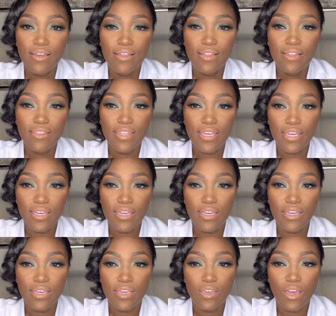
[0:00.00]

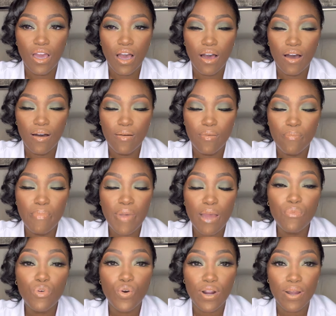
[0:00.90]
the
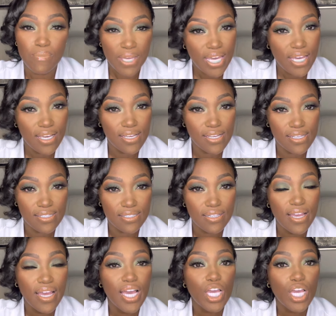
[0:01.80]
mammogram is